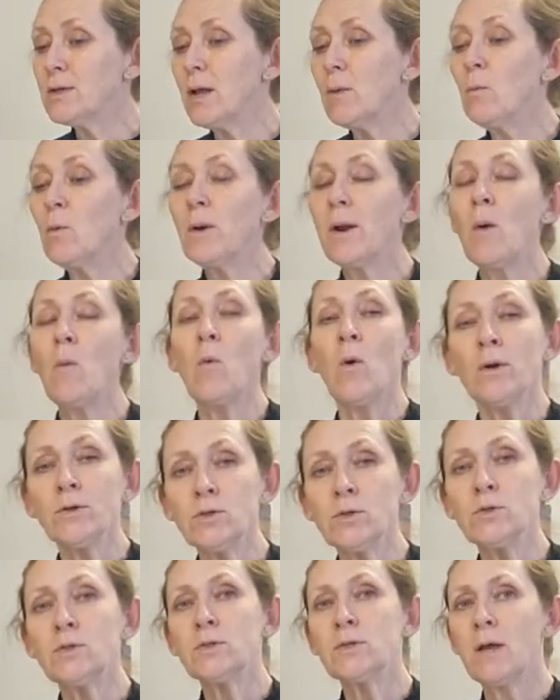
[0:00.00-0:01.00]
And what I want
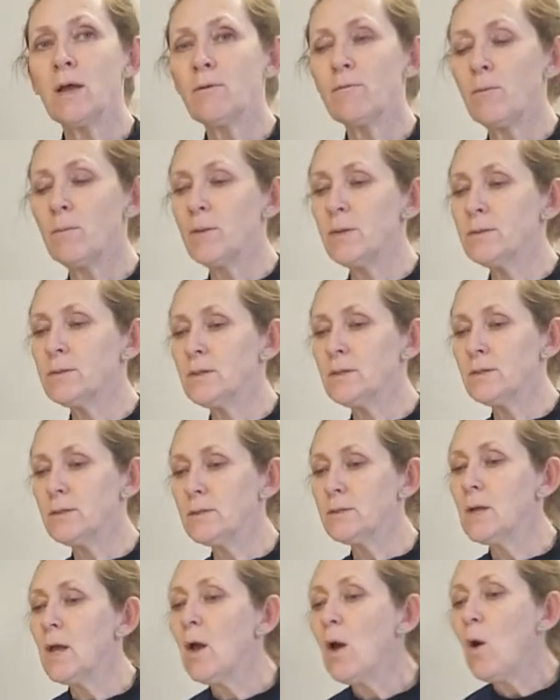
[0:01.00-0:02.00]
you to take from this
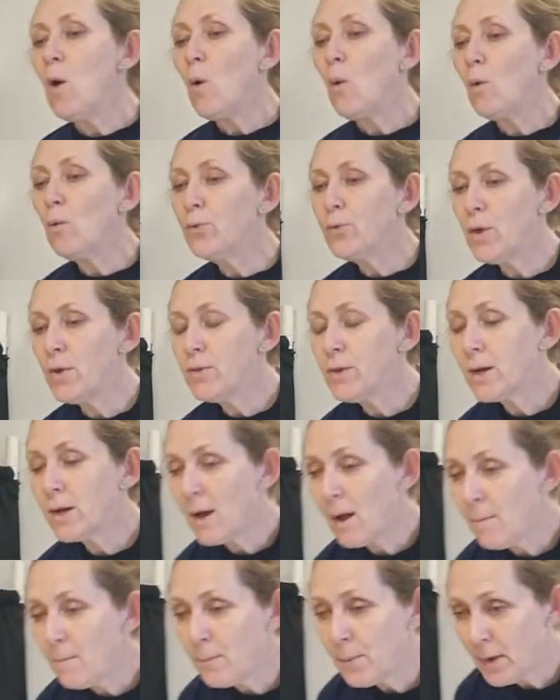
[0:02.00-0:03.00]
is although the
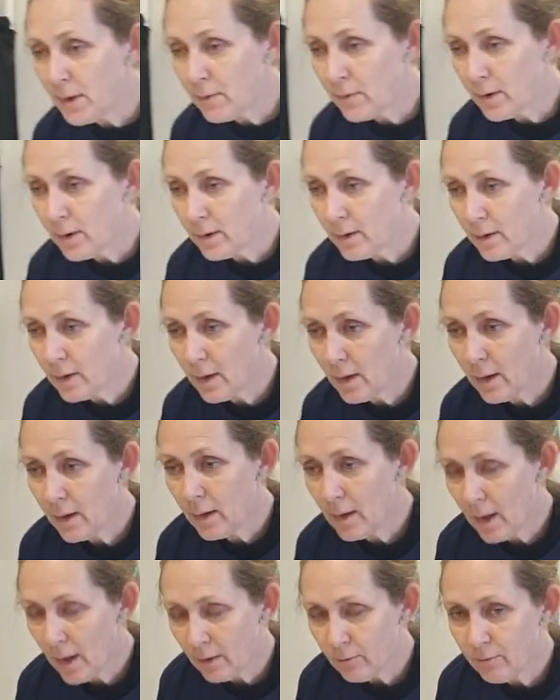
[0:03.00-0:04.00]
cupbearer
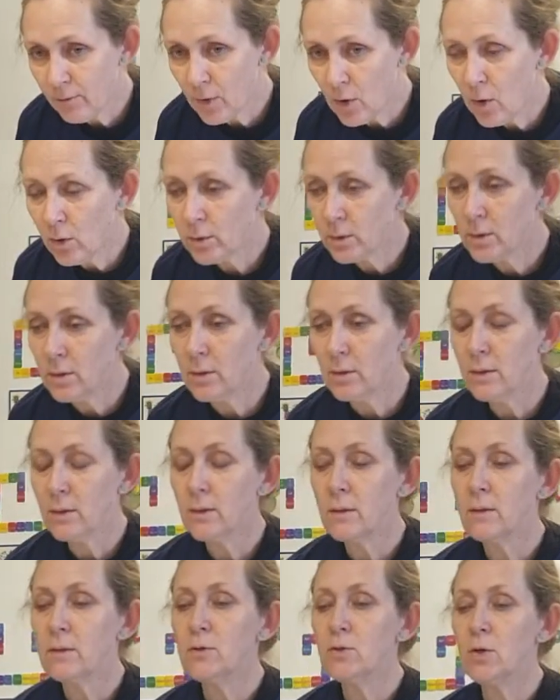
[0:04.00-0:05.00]
had
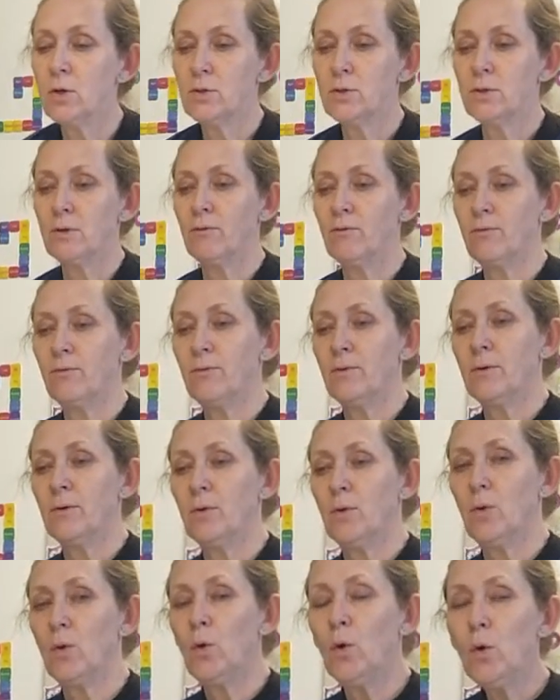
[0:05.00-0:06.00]
forgotten Joseph,
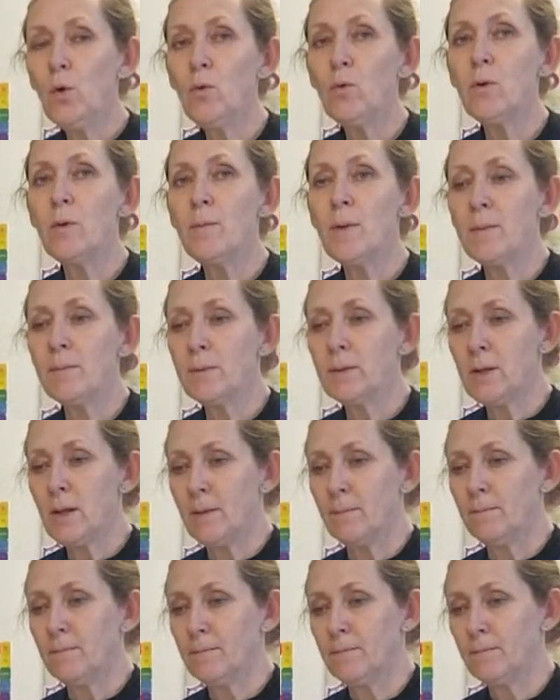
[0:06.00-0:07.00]
who remembered
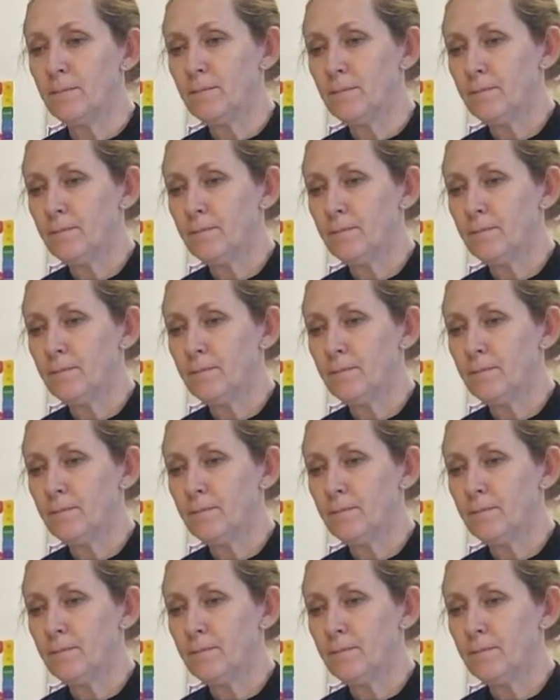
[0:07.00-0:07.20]
him?